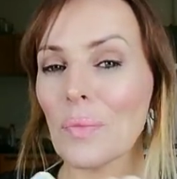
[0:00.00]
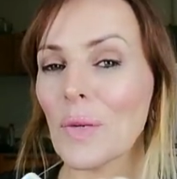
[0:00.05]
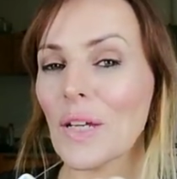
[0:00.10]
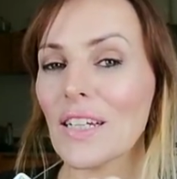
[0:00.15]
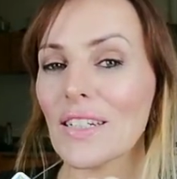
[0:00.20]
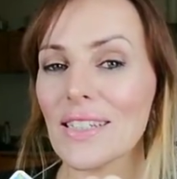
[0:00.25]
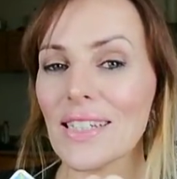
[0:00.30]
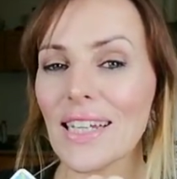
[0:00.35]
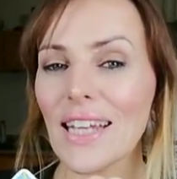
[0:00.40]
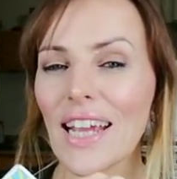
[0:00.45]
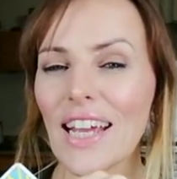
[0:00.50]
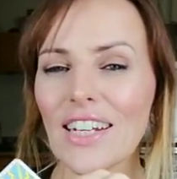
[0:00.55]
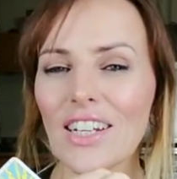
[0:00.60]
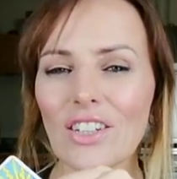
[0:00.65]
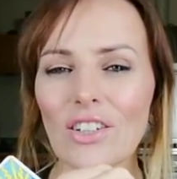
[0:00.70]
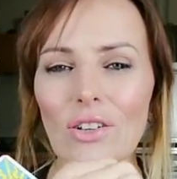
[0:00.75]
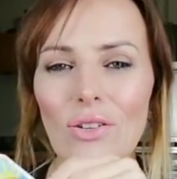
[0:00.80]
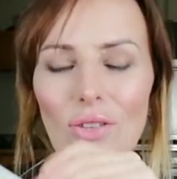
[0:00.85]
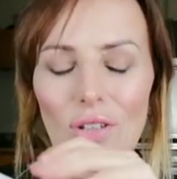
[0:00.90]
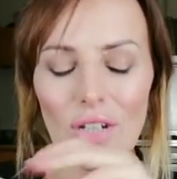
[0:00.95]
Because again,
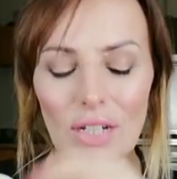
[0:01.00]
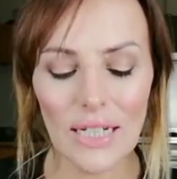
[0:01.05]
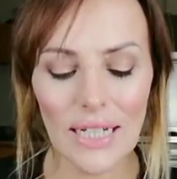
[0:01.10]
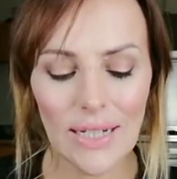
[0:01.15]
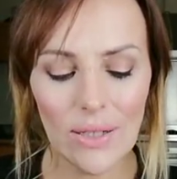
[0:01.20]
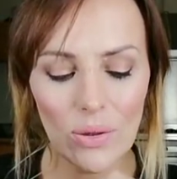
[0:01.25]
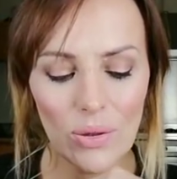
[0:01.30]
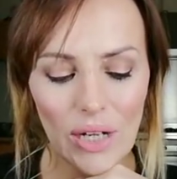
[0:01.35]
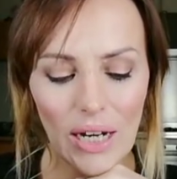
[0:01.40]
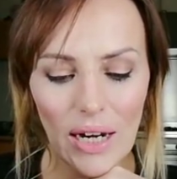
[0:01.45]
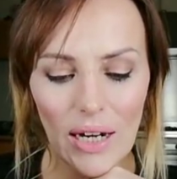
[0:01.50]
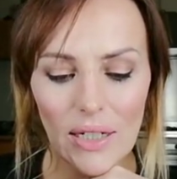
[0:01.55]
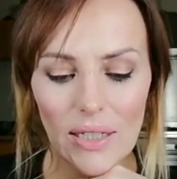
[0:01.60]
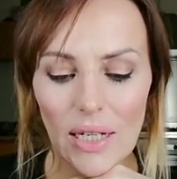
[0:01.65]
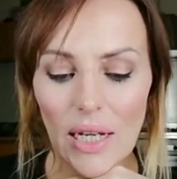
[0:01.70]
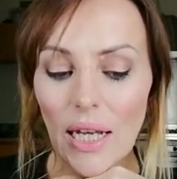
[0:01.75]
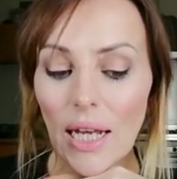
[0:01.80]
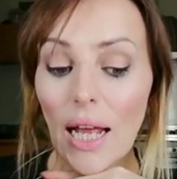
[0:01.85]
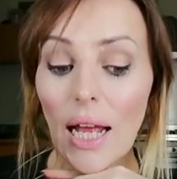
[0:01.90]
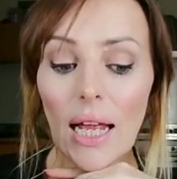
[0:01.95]
another Leo card.
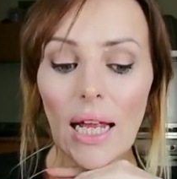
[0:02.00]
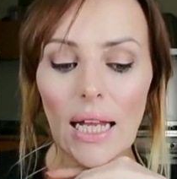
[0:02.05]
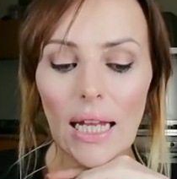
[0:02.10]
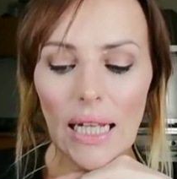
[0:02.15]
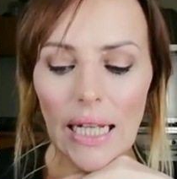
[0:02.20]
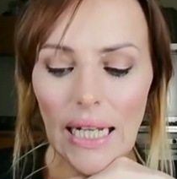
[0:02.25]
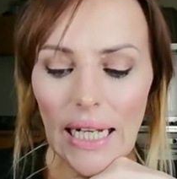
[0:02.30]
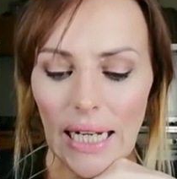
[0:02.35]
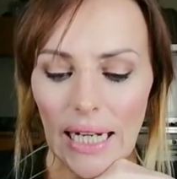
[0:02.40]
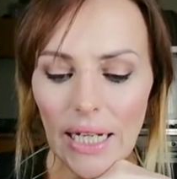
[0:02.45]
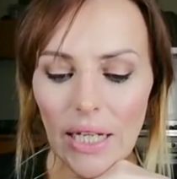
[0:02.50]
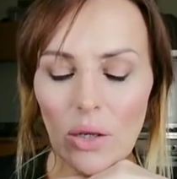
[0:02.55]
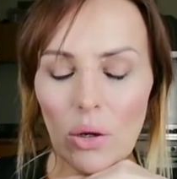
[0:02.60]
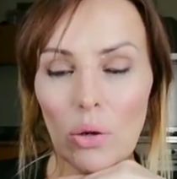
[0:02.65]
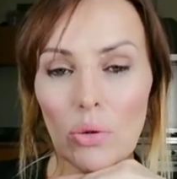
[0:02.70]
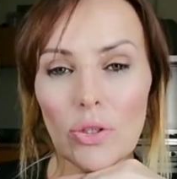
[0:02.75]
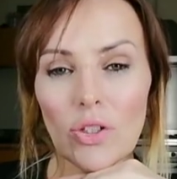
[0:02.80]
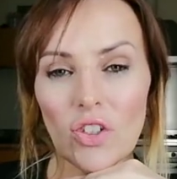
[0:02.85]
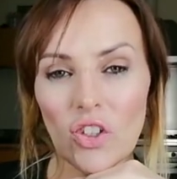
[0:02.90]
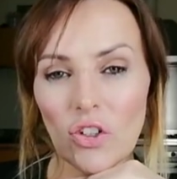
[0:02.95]

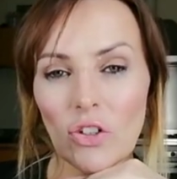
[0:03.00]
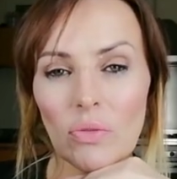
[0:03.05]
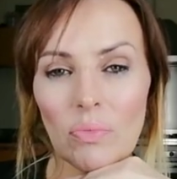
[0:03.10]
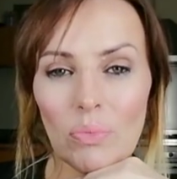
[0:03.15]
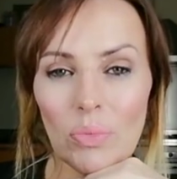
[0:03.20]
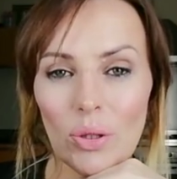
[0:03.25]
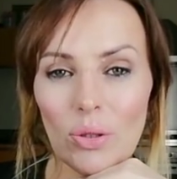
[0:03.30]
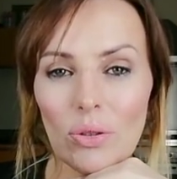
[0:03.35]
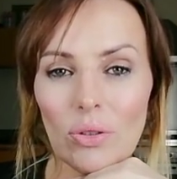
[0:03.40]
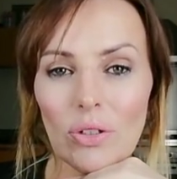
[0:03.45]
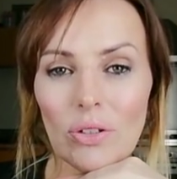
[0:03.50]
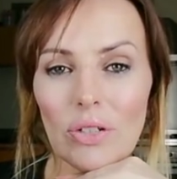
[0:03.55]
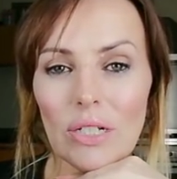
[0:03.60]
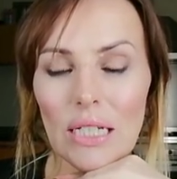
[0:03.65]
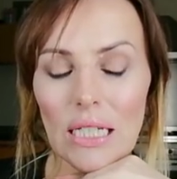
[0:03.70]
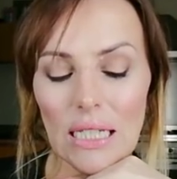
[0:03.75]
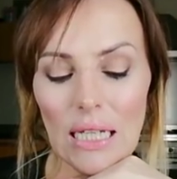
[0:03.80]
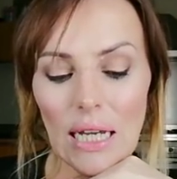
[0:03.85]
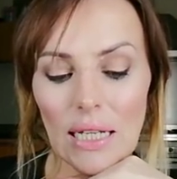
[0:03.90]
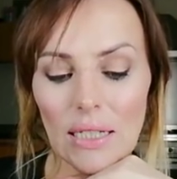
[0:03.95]
Leo, sun, moon or
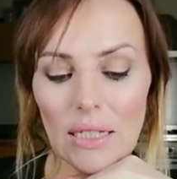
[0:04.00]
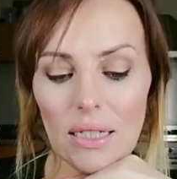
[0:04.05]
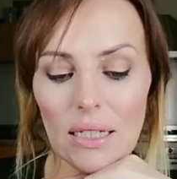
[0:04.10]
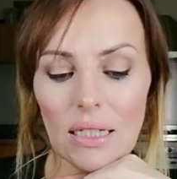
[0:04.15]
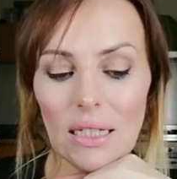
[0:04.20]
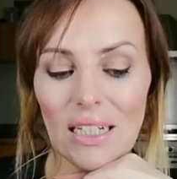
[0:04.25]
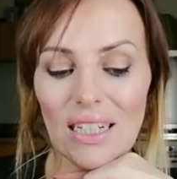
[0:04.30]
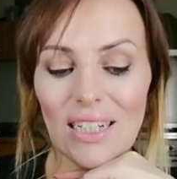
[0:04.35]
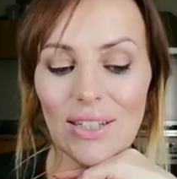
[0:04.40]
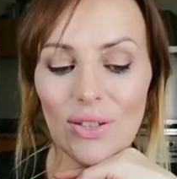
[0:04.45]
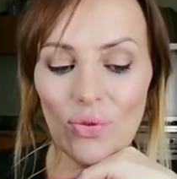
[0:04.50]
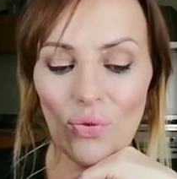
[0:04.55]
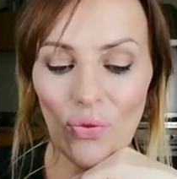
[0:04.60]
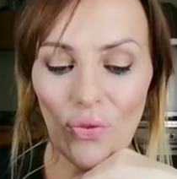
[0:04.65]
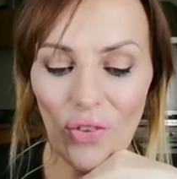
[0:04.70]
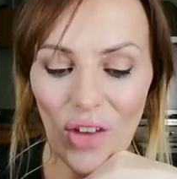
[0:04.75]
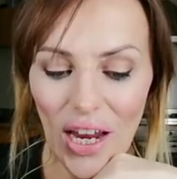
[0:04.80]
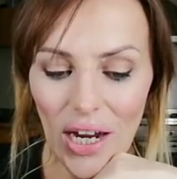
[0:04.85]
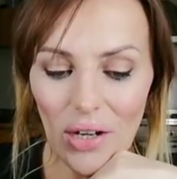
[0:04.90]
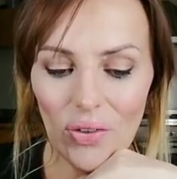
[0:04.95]
ascendant, is
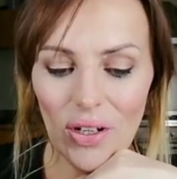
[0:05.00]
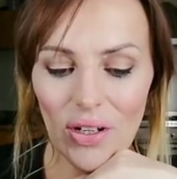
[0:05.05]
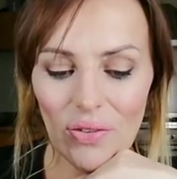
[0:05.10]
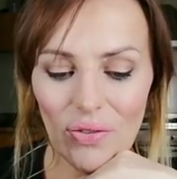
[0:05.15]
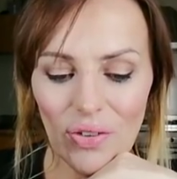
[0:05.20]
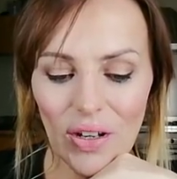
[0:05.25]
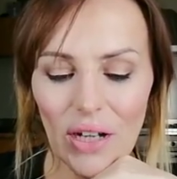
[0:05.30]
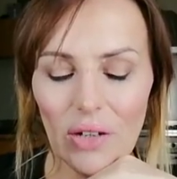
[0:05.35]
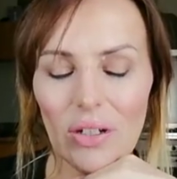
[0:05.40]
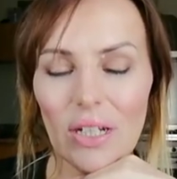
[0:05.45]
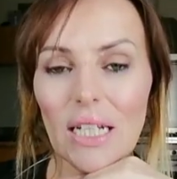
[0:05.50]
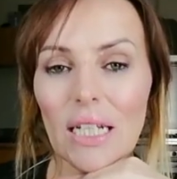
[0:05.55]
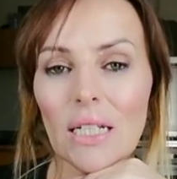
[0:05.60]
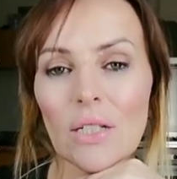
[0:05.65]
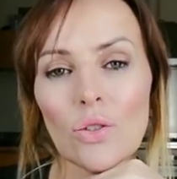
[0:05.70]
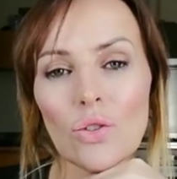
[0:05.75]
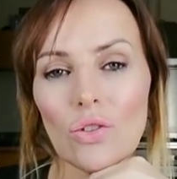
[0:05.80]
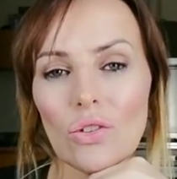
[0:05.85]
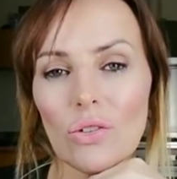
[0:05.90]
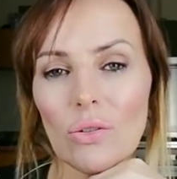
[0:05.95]
very, very
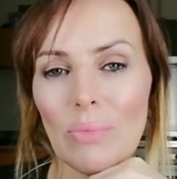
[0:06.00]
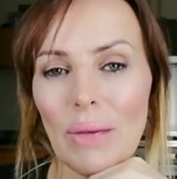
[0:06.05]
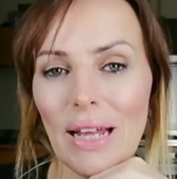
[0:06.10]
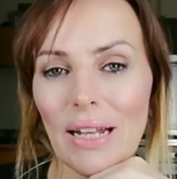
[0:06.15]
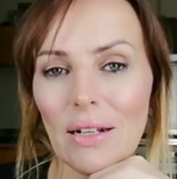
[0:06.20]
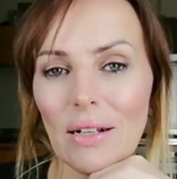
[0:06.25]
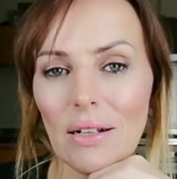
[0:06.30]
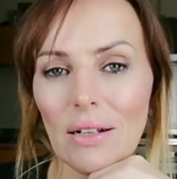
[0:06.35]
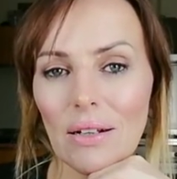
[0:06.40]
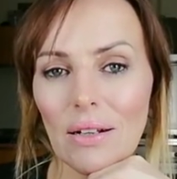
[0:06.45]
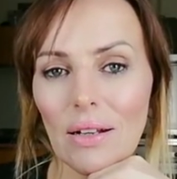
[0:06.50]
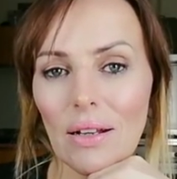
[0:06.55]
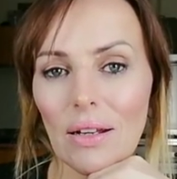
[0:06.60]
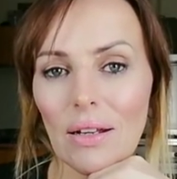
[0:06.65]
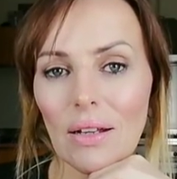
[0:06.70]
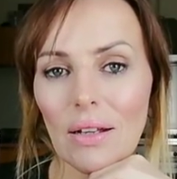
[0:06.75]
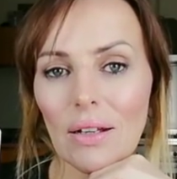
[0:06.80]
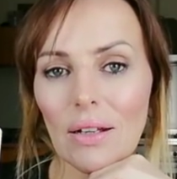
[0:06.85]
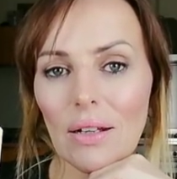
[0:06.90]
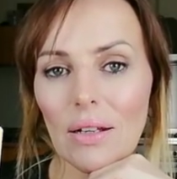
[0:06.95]
instrumental
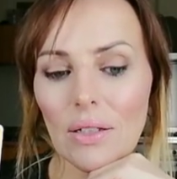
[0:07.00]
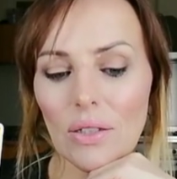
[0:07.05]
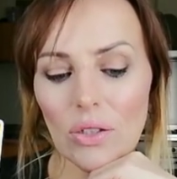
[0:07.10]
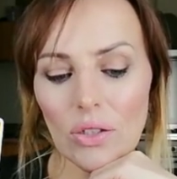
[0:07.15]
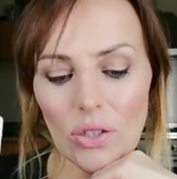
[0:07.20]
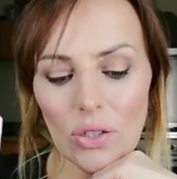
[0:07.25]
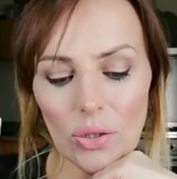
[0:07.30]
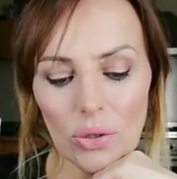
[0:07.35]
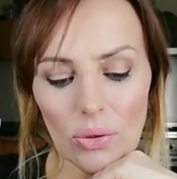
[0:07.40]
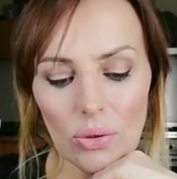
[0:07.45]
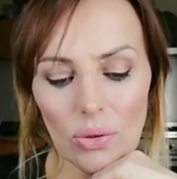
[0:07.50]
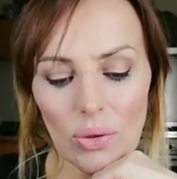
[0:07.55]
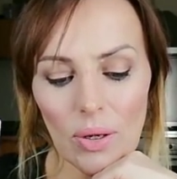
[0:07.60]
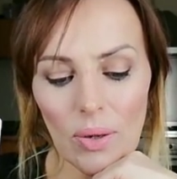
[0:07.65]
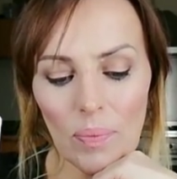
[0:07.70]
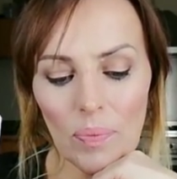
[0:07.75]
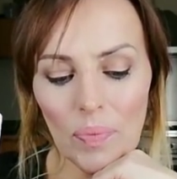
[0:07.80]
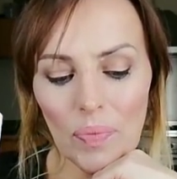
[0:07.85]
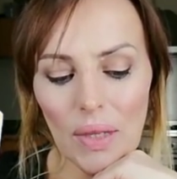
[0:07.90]
to